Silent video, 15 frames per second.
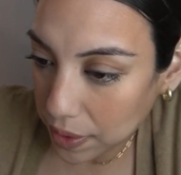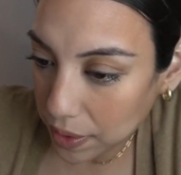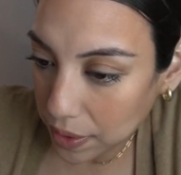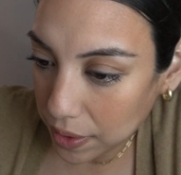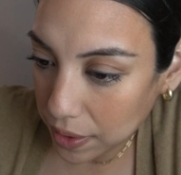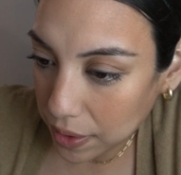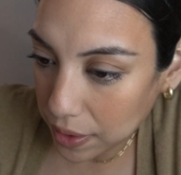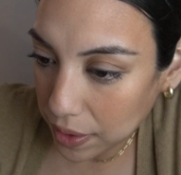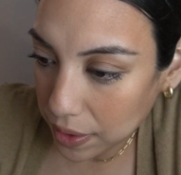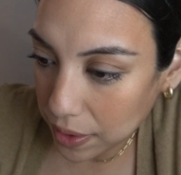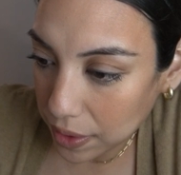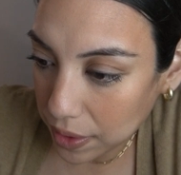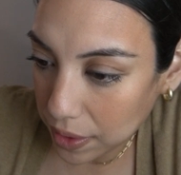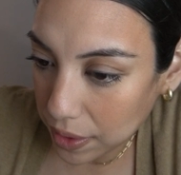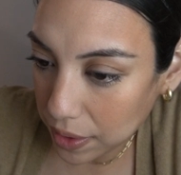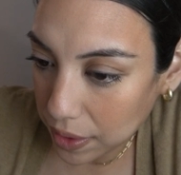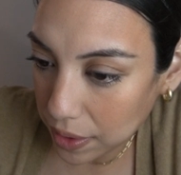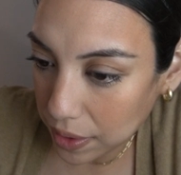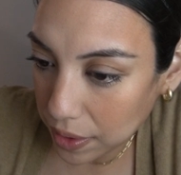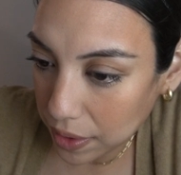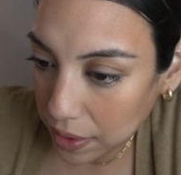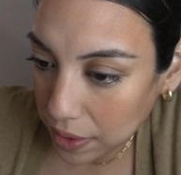
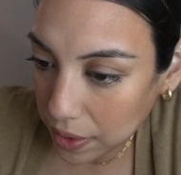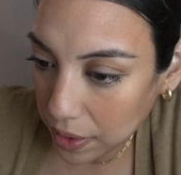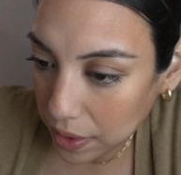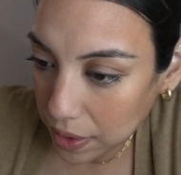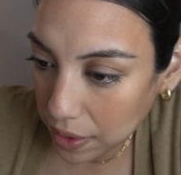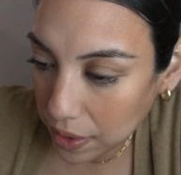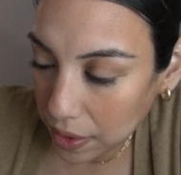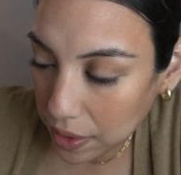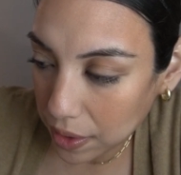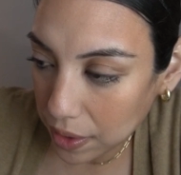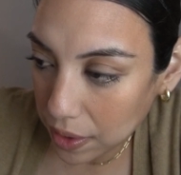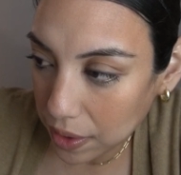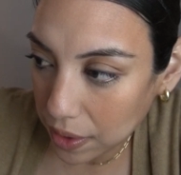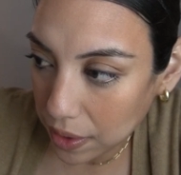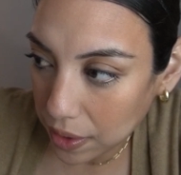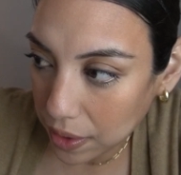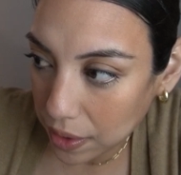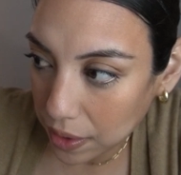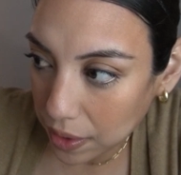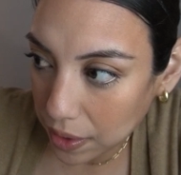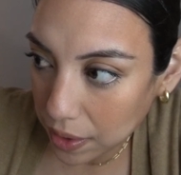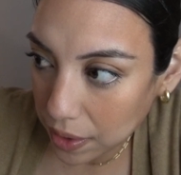
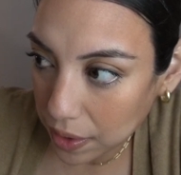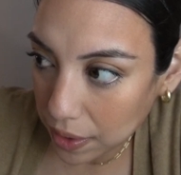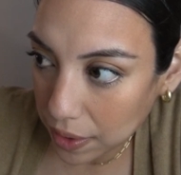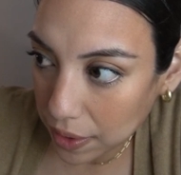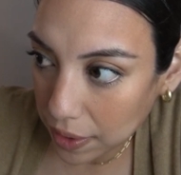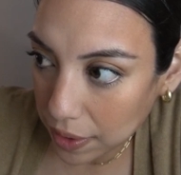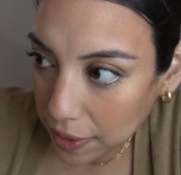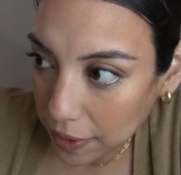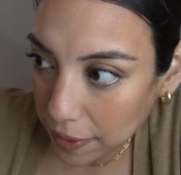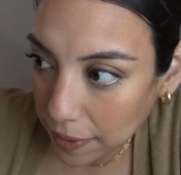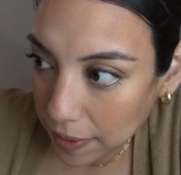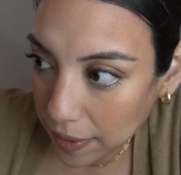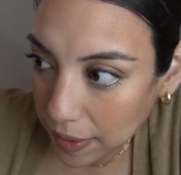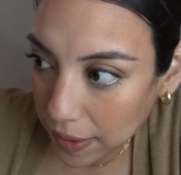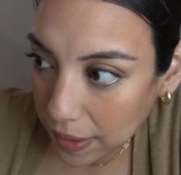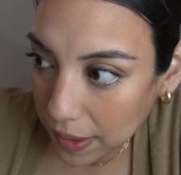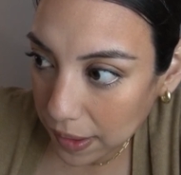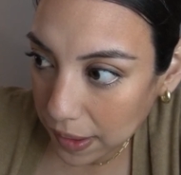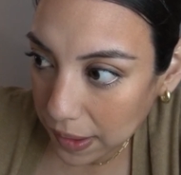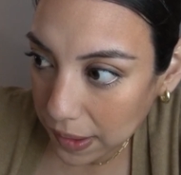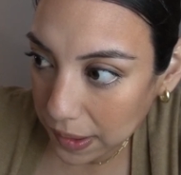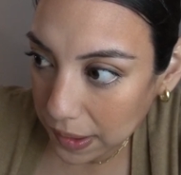
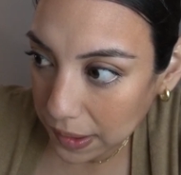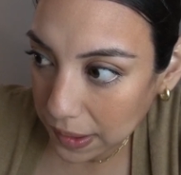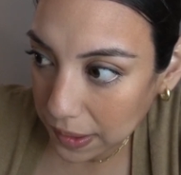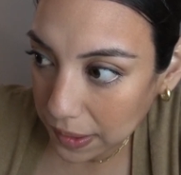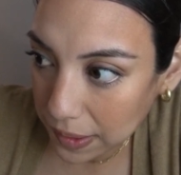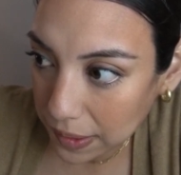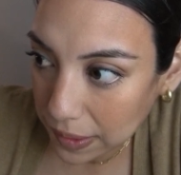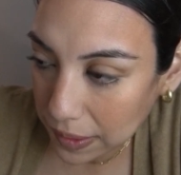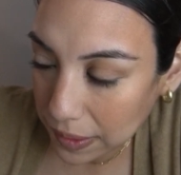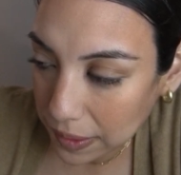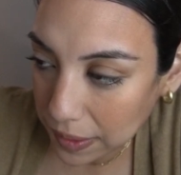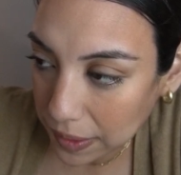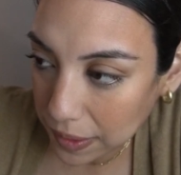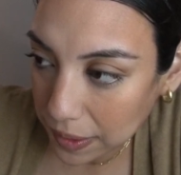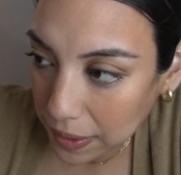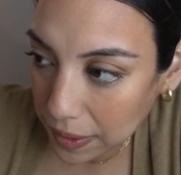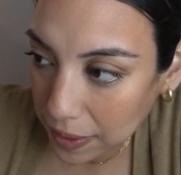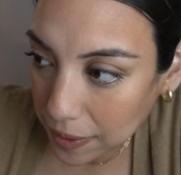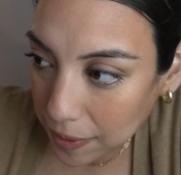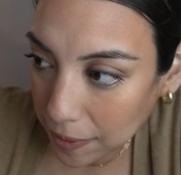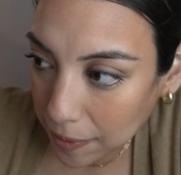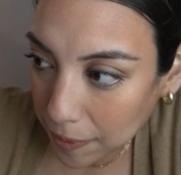
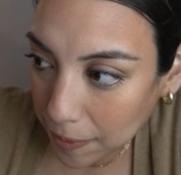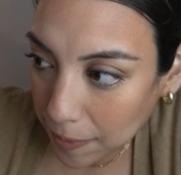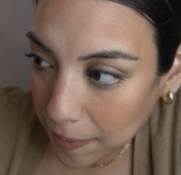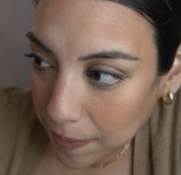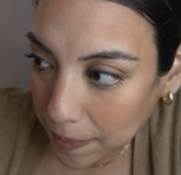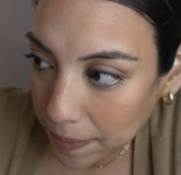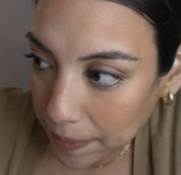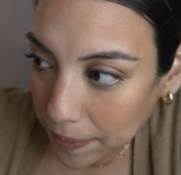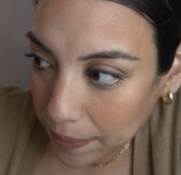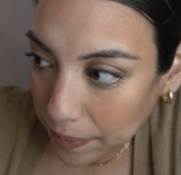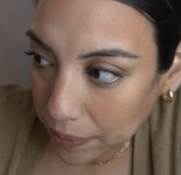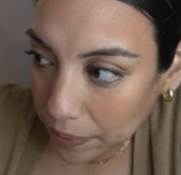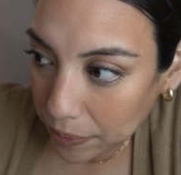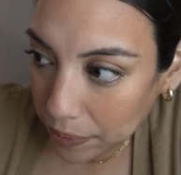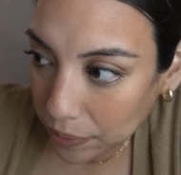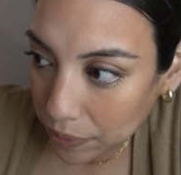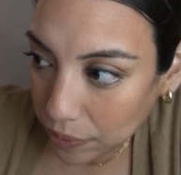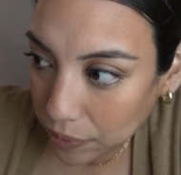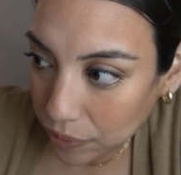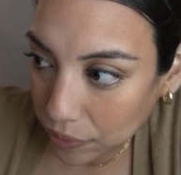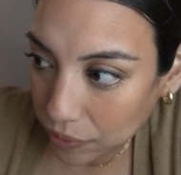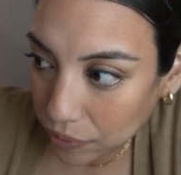
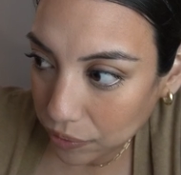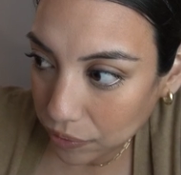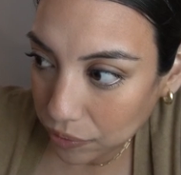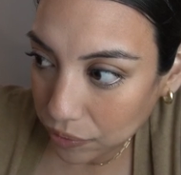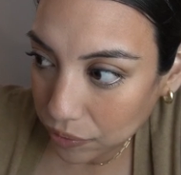(silence)